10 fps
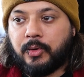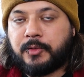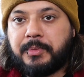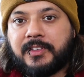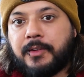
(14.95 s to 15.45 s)

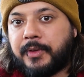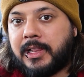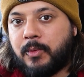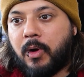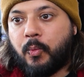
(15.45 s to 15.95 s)

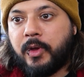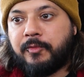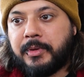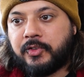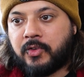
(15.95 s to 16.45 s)
specifically what we've
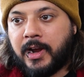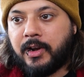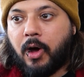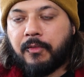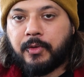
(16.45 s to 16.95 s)
been trying
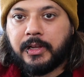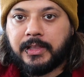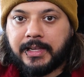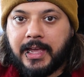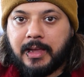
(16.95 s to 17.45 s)
to offer in
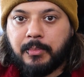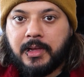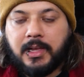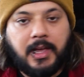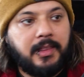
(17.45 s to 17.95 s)
the game,
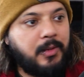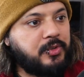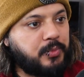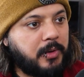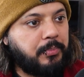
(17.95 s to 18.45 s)
and they would
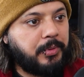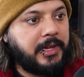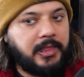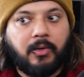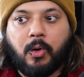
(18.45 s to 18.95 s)
just want to
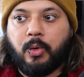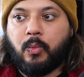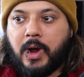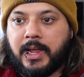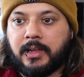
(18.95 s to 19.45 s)
play in their own
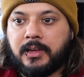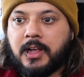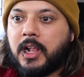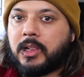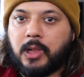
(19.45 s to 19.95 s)
way.
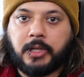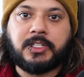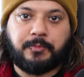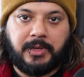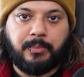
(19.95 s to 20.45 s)
Lots
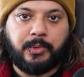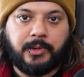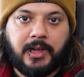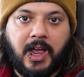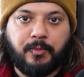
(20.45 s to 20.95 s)
of people
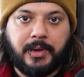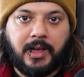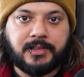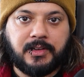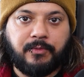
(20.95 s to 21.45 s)
have been
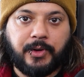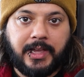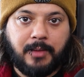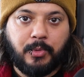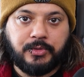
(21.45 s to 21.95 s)
asking for
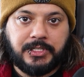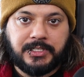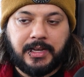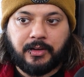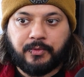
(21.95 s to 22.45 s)
game modes in
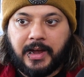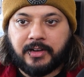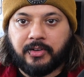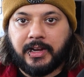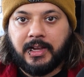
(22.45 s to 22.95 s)

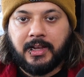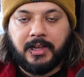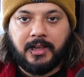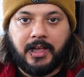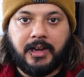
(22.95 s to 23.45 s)
Satisfactory,
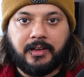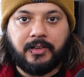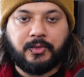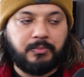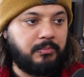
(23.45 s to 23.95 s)
and it
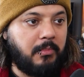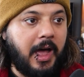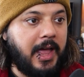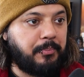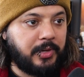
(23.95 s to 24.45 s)
is
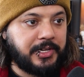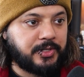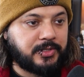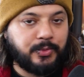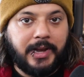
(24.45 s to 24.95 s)
my
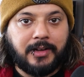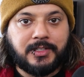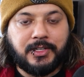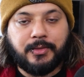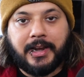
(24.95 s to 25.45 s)
pleasure to announce
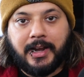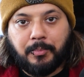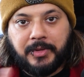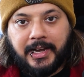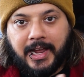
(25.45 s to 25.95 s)
to you that in
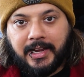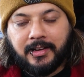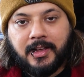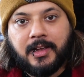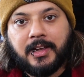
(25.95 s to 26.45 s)
Update 8,
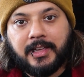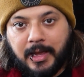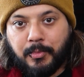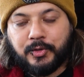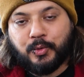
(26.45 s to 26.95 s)

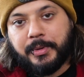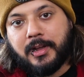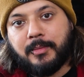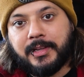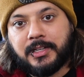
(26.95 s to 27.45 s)
game modes will be
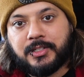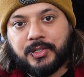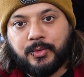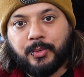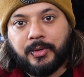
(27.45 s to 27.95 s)
coming
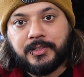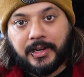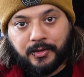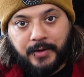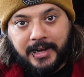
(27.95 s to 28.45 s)
to
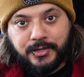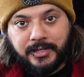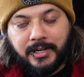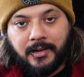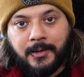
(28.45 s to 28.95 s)

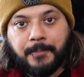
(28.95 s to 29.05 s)
Satisfactory